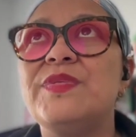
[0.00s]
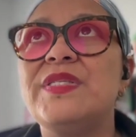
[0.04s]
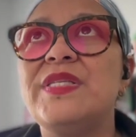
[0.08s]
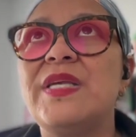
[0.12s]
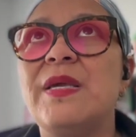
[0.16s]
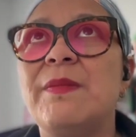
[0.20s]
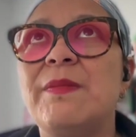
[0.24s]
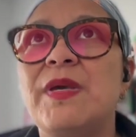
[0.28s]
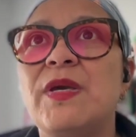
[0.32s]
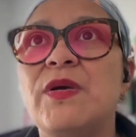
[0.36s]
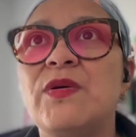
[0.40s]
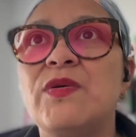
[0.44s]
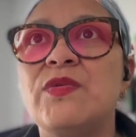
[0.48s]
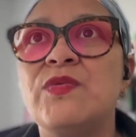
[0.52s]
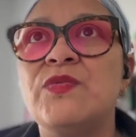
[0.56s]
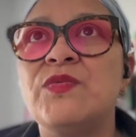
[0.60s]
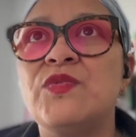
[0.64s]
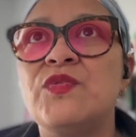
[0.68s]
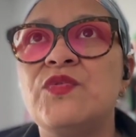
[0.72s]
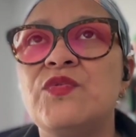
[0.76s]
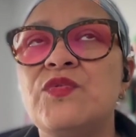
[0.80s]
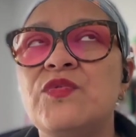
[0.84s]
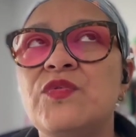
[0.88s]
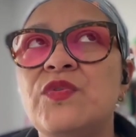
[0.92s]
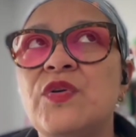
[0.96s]
Same
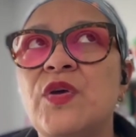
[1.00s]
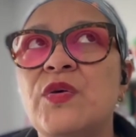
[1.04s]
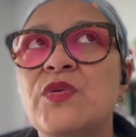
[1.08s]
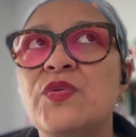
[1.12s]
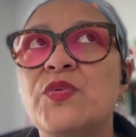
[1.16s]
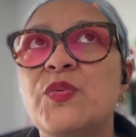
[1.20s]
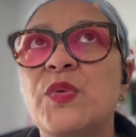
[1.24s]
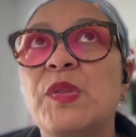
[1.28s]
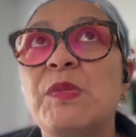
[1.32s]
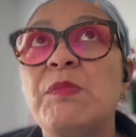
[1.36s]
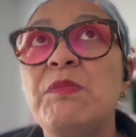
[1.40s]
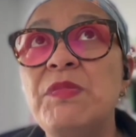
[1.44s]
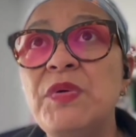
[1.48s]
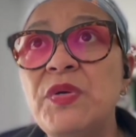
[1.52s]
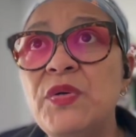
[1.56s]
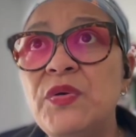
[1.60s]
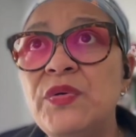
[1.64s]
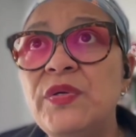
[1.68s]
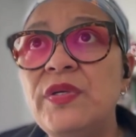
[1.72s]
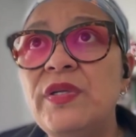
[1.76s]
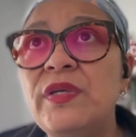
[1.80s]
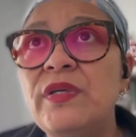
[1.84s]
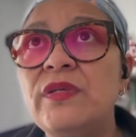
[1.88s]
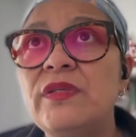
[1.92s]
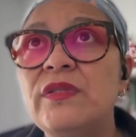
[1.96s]
goes with
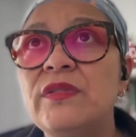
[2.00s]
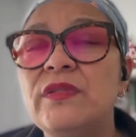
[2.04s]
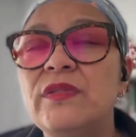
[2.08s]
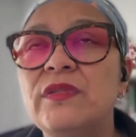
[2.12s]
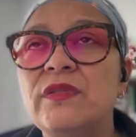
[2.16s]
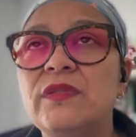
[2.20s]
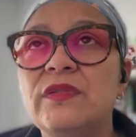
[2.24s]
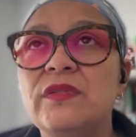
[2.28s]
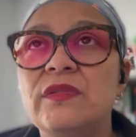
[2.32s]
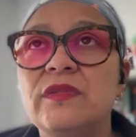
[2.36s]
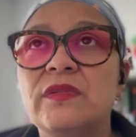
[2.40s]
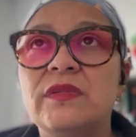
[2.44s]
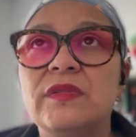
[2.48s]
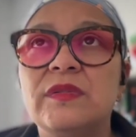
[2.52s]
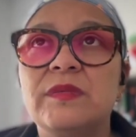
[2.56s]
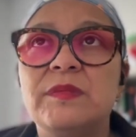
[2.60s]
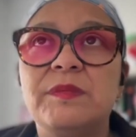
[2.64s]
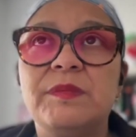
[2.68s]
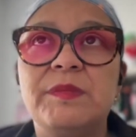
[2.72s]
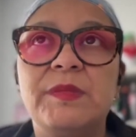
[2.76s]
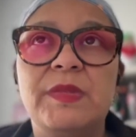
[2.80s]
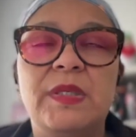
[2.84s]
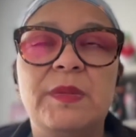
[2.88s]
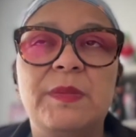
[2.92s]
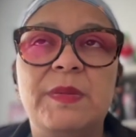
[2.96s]
mood.
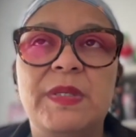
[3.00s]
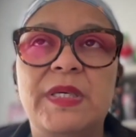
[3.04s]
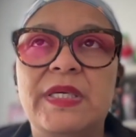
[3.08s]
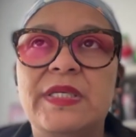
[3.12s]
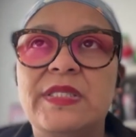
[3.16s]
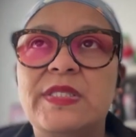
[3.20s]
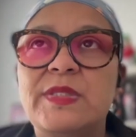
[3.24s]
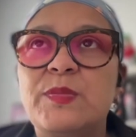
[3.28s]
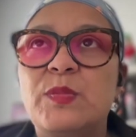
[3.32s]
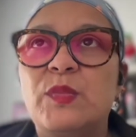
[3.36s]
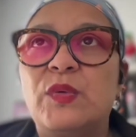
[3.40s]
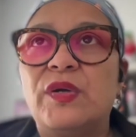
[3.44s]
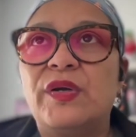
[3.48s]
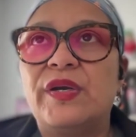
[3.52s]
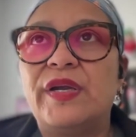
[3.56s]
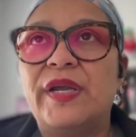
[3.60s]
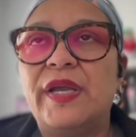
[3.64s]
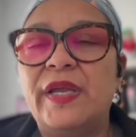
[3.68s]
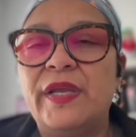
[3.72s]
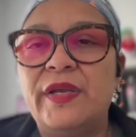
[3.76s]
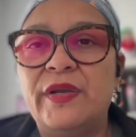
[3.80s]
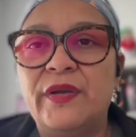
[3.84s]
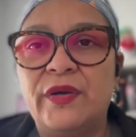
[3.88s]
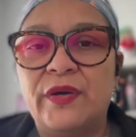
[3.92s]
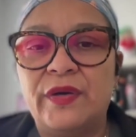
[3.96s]
Maybe it's
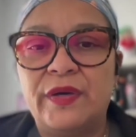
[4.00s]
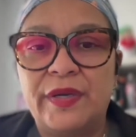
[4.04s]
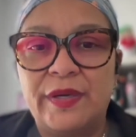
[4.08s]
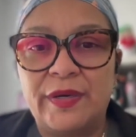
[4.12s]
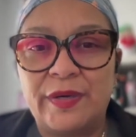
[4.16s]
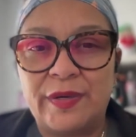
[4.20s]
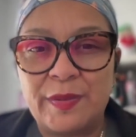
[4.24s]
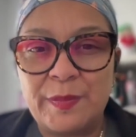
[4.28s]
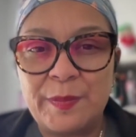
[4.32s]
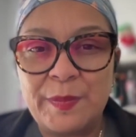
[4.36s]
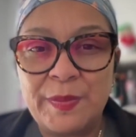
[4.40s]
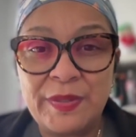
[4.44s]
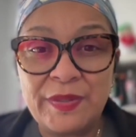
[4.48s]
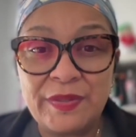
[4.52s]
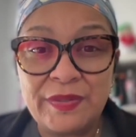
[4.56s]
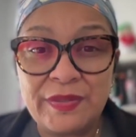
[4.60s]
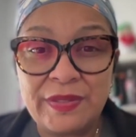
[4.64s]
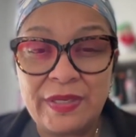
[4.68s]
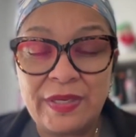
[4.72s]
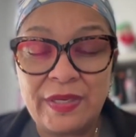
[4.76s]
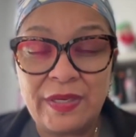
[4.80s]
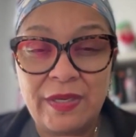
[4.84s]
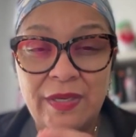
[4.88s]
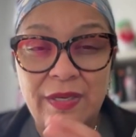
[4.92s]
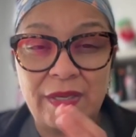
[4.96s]
more anger,
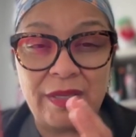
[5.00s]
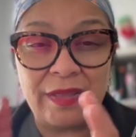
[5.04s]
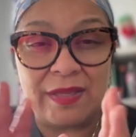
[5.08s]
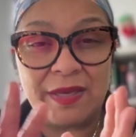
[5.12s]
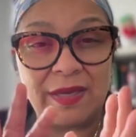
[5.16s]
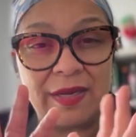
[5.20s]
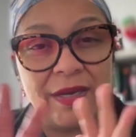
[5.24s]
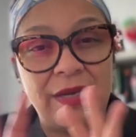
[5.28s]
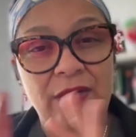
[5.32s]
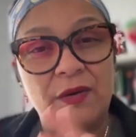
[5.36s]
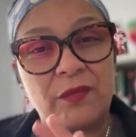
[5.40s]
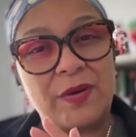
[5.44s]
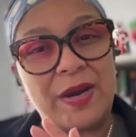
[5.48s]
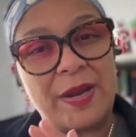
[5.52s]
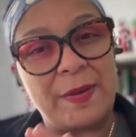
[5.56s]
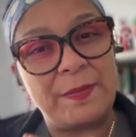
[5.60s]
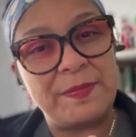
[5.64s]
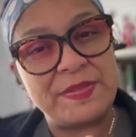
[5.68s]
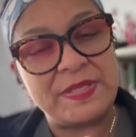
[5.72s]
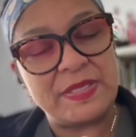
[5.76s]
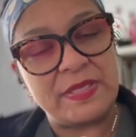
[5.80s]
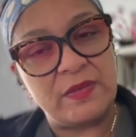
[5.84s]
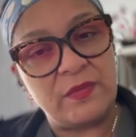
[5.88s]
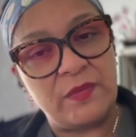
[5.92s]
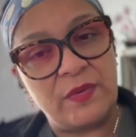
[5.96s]
irritability, and that kind of
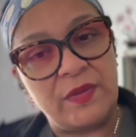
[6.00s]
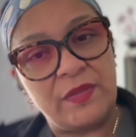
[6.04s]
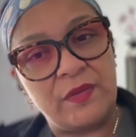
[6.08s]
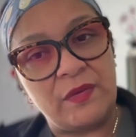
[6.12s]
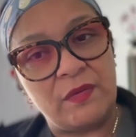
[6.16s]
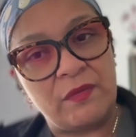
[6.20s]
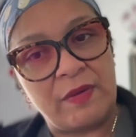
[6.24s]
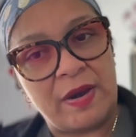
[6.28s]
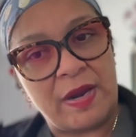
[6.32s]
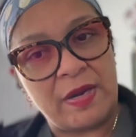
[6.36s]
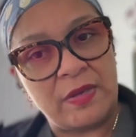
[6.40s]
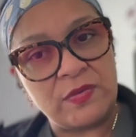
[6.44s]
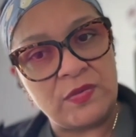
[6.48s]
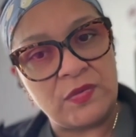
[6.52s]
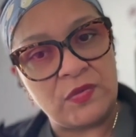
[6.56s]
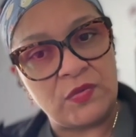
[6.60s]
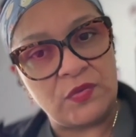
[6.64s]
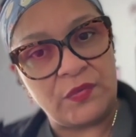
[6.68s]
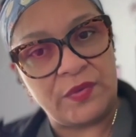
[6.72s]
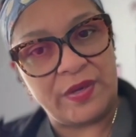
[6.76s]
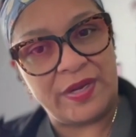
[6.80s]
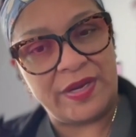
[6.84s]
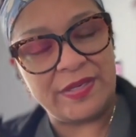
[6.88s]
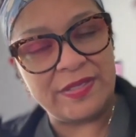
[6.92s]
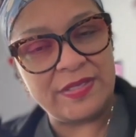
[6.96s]
wraps in with
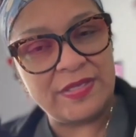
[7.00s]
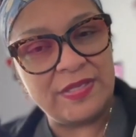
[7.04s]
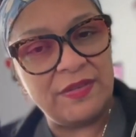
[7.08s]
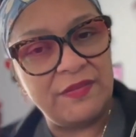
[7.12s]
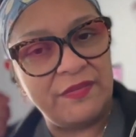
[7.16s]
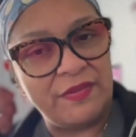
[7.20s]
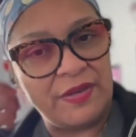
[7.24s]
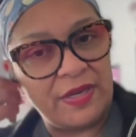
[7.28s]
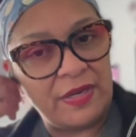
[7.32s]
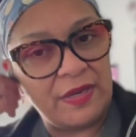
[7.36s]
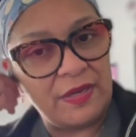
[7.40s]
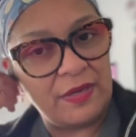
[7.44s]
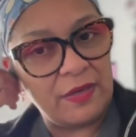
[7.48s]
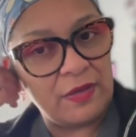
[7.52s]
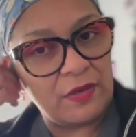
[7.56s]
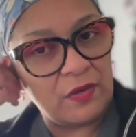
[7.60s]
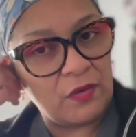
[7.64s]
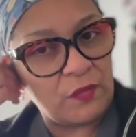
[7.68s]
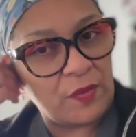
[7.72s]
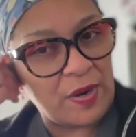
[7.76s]
arousal and reactivity.